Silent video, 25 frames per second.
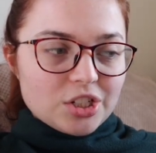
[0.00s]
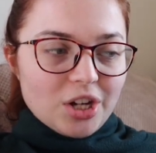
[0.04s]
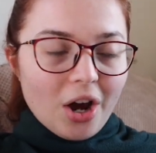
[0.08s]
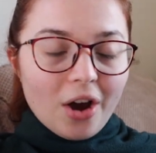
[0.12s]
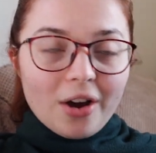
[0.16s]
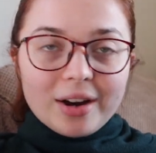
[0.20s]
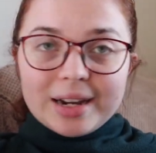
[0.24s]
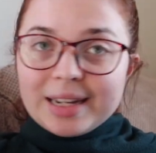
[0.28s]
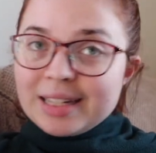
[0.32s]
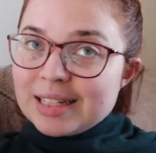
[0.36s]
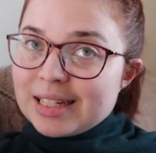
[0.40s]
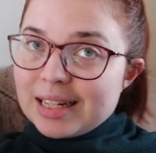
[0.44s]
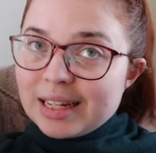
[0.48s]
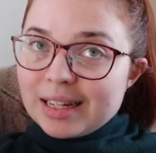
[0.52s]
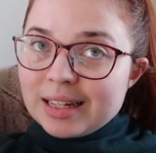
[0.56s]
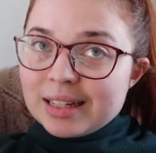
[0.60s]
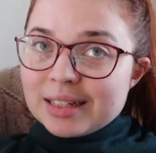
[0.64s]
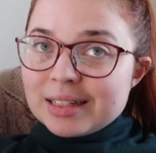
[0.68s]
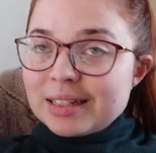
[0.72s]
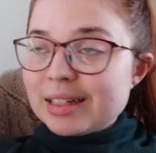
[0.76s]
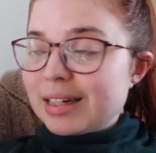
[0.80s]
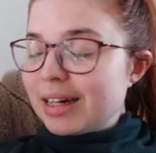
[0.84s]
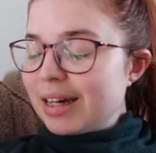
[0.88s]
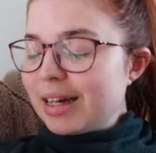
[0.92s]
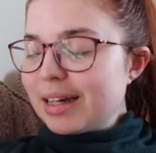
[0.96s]

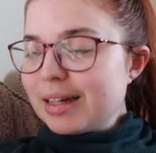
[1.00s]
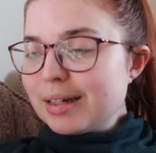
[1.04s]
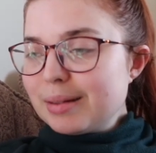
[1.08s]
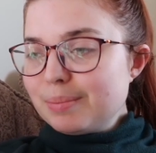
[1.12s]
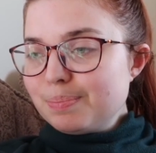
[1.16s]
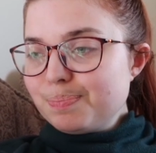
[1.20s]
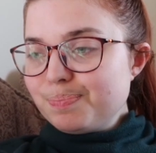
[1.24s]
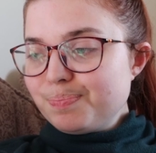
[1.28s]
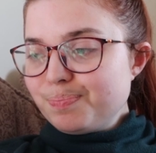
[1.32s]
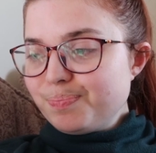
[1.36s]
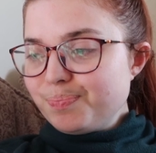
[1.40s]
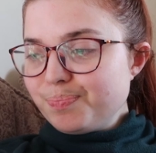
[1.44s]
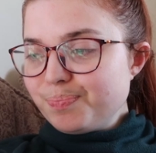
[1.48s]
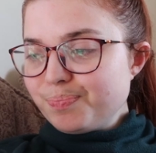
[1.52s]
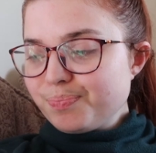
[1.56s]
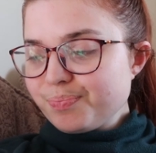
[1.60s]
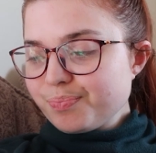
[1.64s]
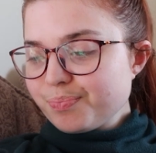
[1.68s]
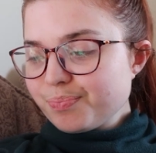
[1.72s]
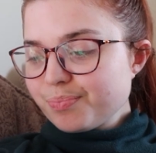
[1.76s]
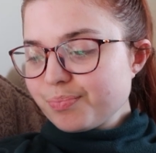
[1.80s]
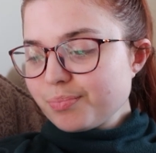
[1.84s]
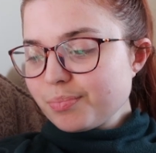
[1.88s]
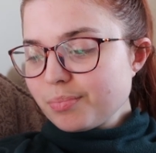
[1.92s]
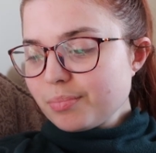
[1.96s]
tidy. But
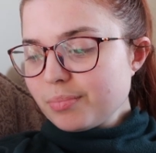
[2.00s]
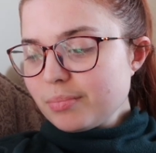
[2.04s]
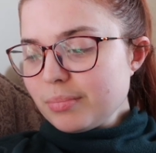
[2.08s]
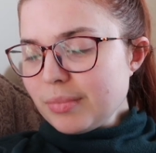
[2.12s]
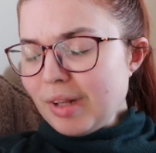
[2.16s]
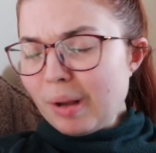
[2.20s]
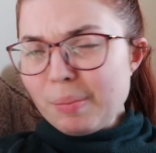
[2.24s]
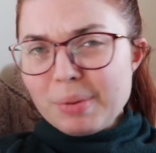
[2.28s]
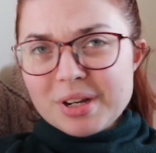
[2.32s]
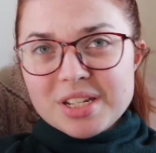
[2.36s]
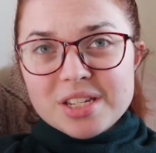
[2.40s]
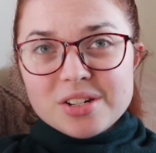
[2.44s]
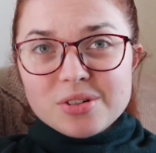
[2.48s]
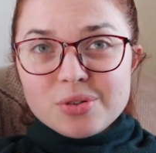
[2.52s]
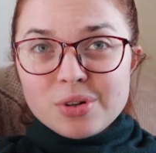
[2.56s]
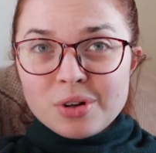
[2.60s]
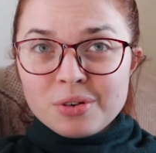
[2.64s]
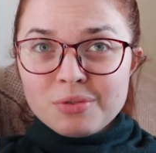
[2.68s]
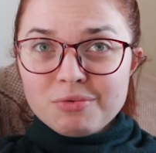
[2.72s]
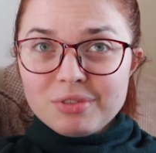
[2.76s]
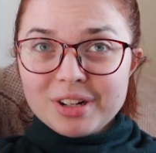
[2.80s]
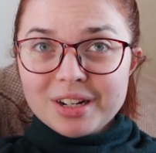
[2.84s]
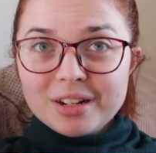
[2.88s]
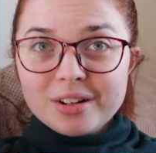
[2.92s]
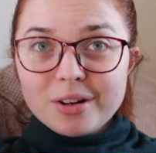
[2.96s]
I still
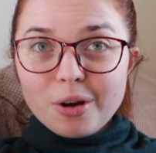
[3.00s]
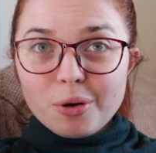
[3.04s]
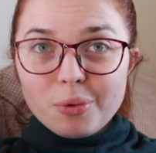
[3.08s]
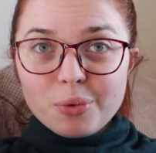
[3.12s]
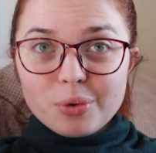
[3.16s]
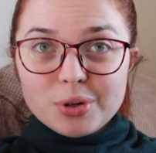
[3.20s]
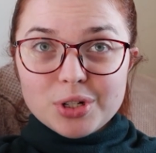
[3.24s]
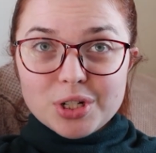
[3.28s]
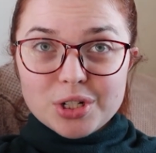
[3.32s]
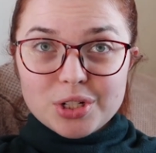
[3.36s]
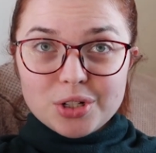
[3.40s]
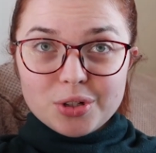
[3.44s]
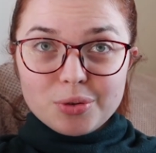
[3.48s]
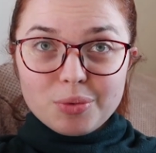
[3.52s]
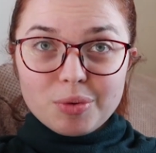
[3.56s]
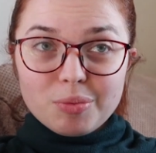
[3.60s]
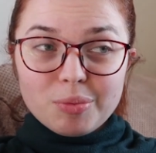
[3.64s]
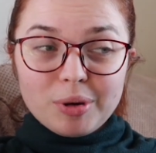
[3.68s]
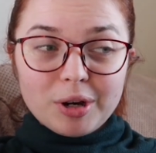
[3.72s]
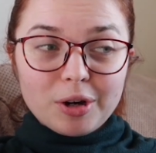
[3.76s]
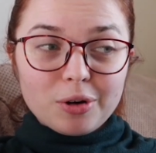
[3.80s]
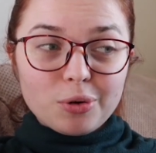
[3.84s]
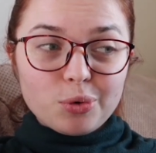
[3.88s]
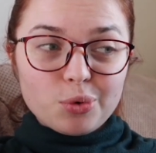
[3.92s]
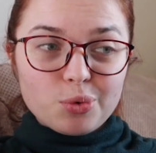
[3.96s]
don't really know what to do with
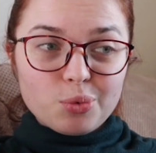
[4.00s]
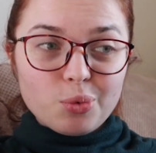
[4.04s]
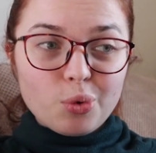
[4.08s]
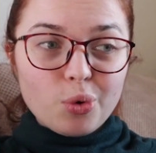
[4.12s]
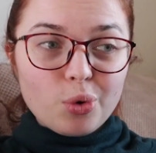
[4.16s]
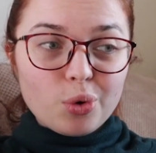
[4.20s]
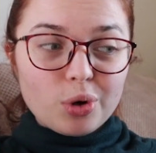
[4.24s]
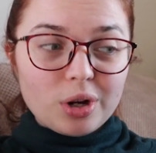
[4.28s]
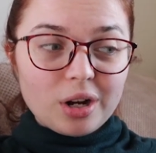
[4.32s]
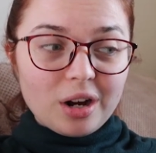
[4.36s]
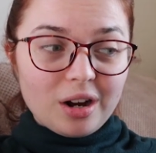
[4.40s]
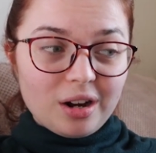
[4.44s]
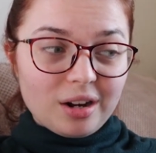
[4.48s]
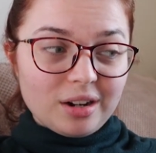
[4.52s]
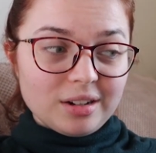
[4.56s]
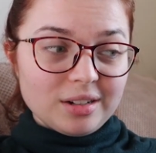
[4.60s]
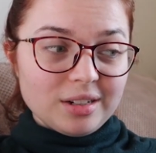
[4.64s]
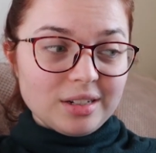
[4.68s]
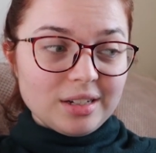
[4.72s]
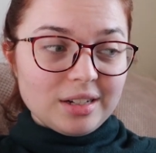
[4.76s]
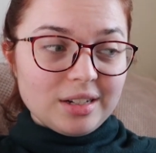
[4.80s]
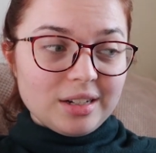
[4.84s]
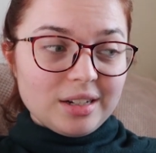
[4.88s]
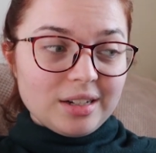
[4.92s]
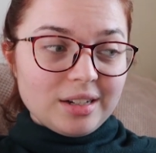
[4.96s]
my old walker.
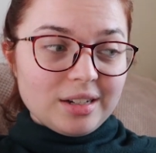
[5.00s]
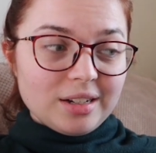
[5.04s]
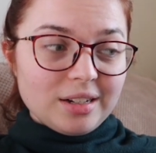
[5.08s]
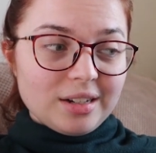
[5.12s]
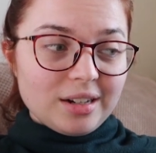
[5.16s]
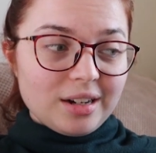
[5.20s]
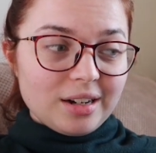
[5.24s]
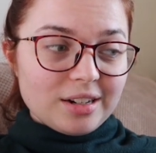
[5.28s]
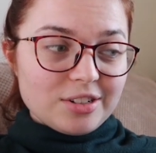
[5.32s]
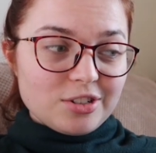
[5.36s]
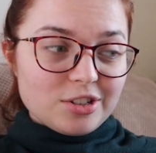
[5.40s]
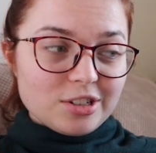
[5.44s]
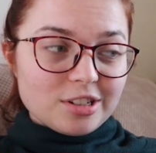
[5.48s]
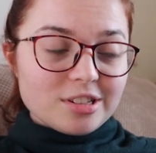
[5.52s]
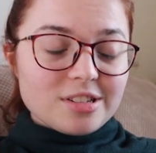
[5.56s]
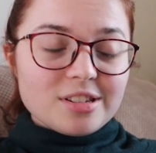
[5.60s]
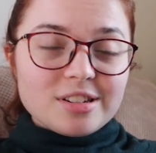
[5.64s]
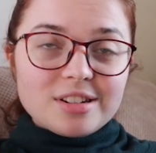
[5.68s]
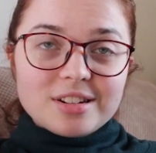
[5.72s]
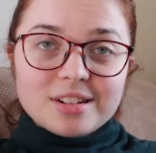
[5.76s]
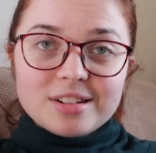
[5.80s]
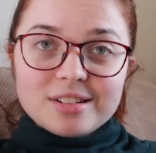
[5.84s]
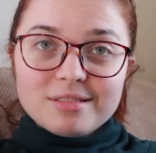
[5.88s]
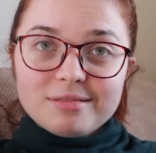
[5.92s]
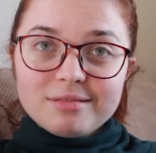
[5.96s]
I
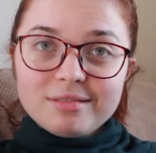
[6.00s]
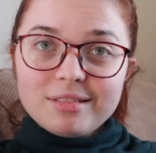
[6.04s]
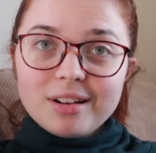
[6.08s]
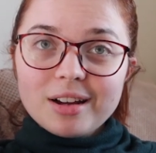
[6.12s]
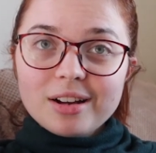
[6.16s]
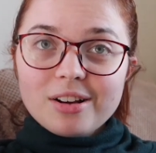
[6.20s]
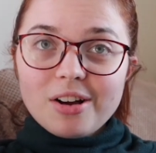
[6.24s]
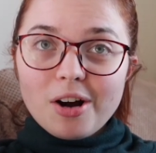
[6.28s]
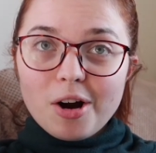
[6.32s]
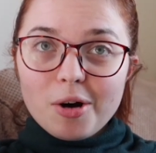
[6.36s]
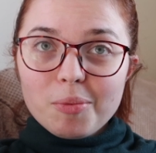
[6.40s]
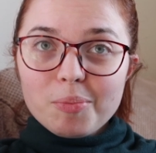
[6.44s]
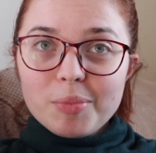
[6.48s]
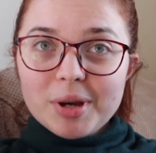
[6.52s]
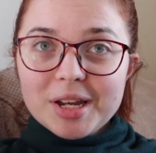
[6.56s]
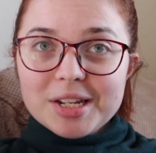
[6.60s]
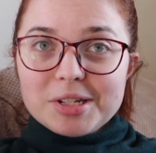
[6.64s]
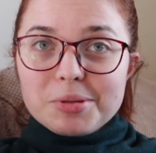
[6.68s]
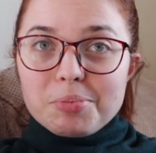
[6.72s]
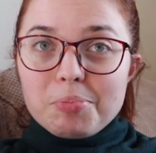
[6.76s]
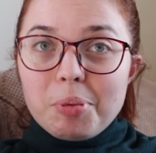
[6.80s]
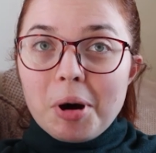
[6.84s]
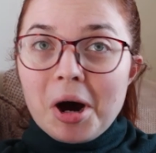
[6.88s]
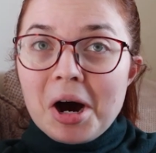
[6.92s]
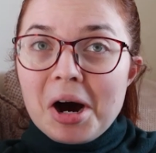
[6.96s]
can't bear
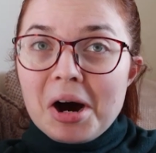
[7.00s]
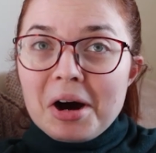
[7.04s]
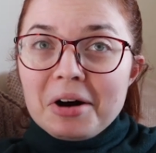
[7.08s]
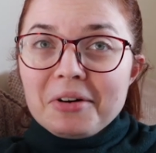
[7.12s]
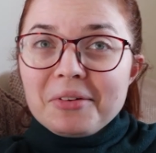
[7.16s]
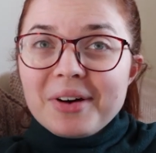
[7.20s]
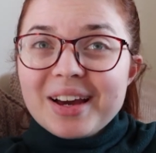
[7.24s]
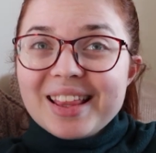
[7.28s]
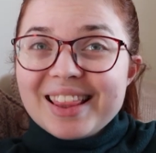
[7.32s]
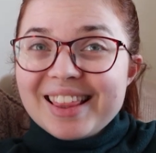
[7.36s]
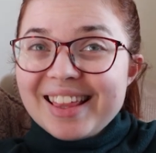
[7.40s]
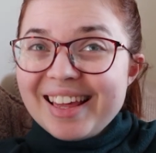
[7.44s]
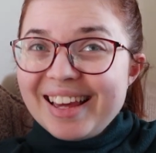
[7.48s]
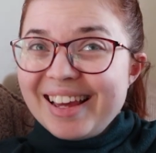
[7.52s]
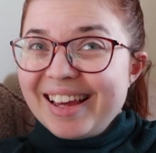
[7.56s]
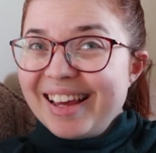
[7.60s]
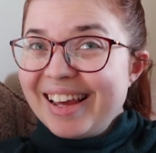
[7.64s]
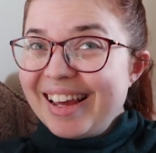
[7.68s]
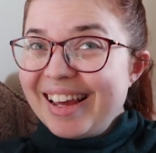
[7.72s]
to part with